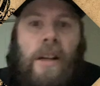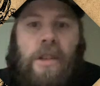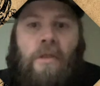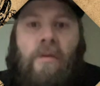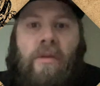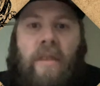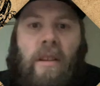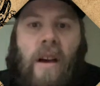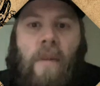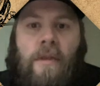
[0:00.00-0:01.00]
history of
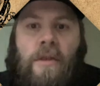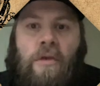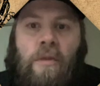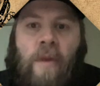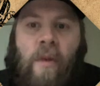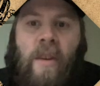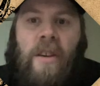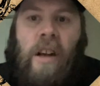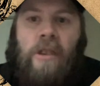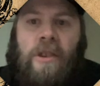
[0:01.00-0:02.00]
the Common Schools movement
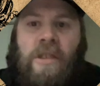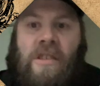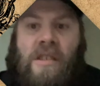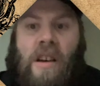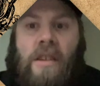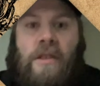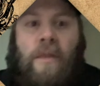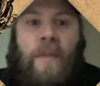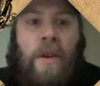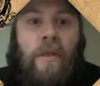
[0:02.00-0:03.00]
challenges us
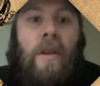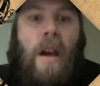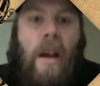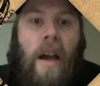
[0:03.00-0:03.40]
to build